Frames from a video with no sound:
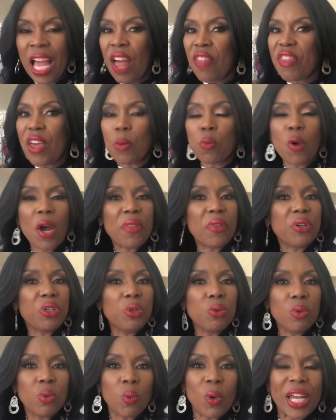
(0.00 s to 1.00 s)
that whether
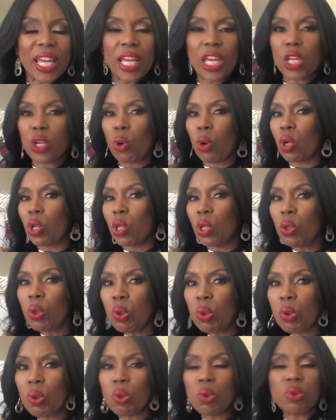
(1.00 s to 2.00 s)
you win or
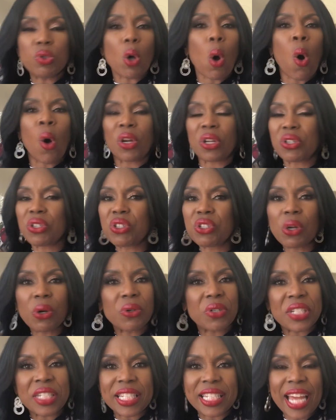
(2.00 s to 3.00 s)
lose on a
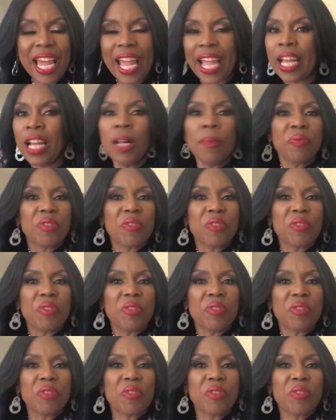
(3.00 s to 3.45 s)
certain day